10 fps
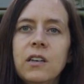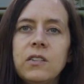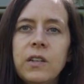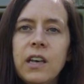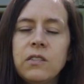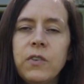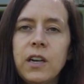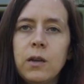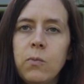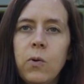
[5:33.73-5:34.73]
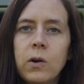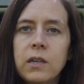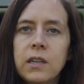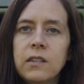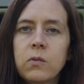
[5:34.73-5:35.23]
so that's very
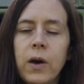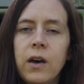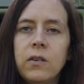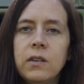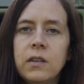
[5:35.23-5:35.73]
important as well.